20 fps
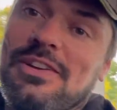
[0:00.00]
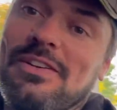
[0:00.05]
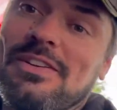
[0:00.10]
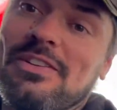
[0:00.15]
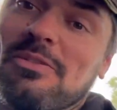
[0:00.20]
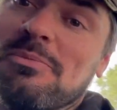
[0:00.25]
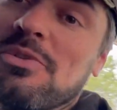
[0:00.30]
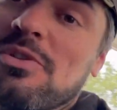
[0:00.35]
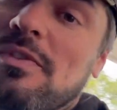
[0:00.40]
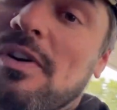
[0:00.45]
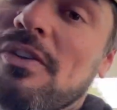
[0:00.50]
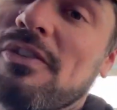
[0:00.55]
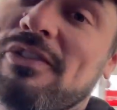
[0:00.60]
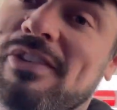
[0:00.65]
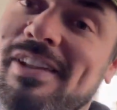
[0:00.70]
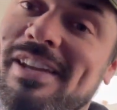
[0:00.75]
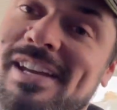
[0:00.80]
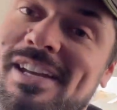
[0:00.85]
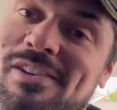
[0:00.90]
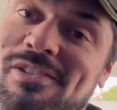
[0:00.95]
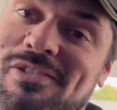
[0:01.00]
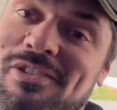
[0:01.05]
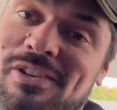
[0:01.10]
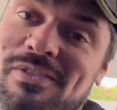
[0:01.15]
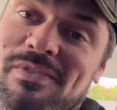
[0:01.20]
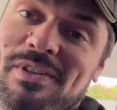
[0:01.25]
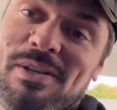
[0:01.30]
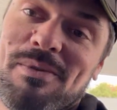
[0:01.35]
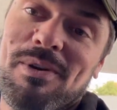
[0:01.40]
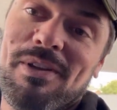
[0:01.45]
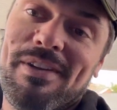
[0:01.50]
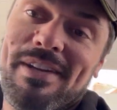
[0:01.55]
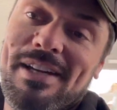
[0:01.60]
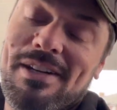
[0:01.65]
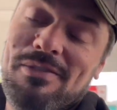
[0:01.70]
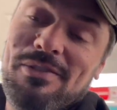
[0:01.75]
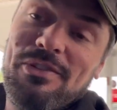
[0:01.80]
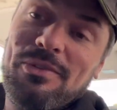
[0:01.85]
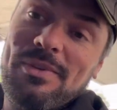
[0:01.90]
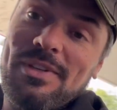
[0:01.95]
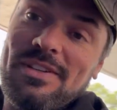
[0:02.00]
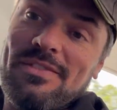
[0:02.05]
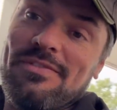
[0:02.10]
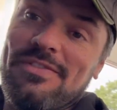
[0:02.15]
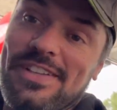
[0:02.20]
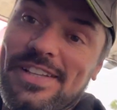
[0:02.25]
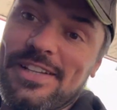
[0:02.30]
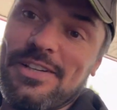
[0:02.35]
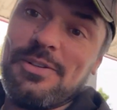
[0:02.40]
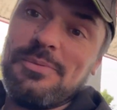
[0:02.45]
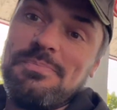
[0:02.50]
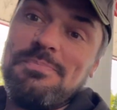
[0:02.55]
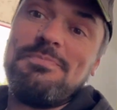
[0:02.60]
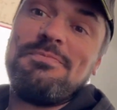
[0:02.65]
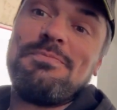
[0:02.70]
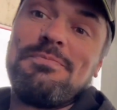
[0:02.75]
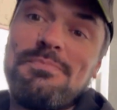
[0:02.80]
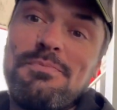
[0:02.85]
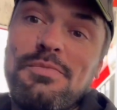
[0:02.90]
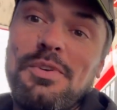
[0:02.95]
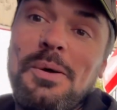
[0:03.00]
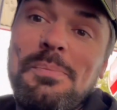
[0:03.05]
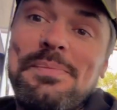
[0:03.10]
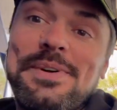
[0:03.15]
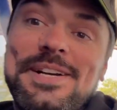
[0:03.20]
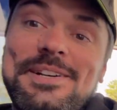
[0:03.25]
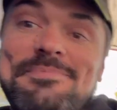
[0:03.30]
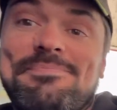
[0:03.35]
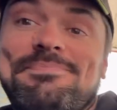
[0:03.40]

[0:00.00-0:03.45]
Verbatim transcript: I had to move on to the HGV one now so we can fill it up proper.